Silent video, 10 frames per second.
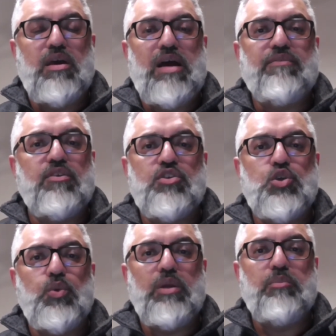After a
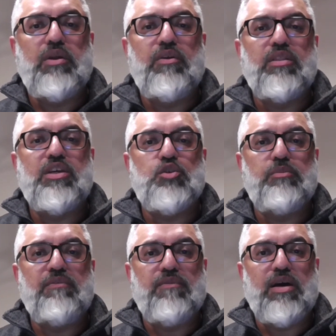2-week period, they should
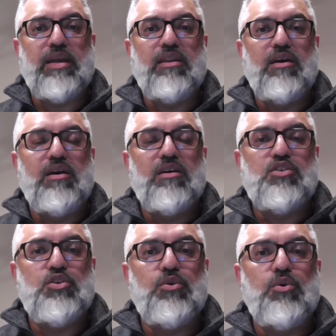be fine
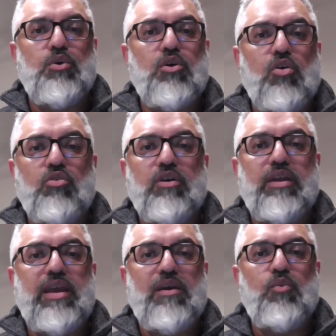to
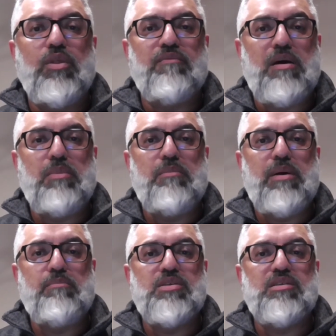congregate with family
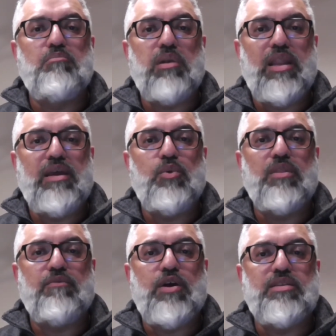members and play
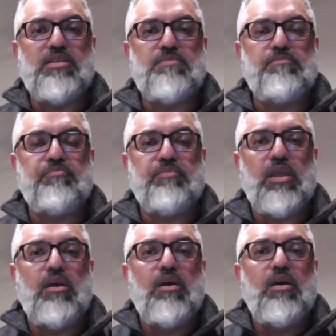with friends.
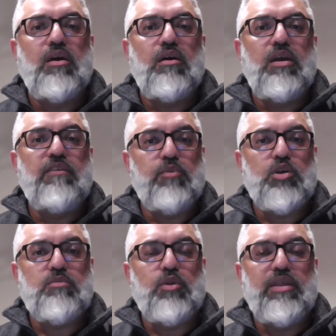If
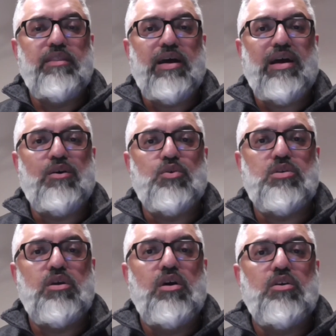possible in the
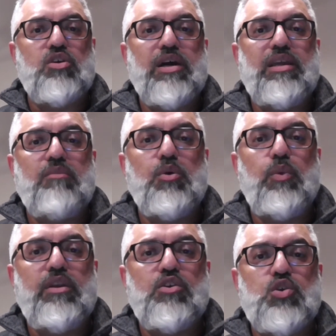house, try and keep the
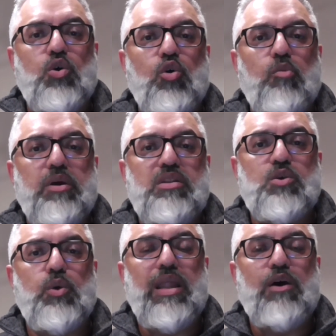windows open
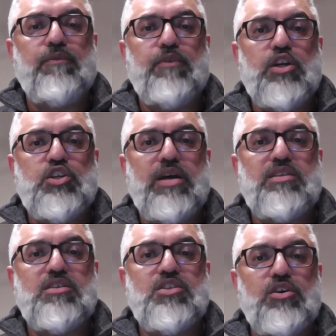to allow fresh air
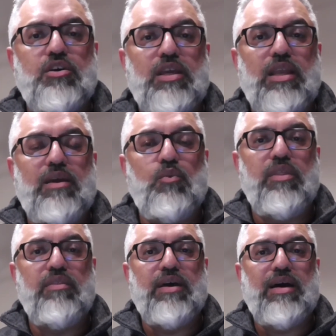to circulate
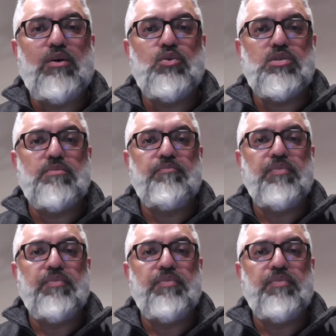within the house.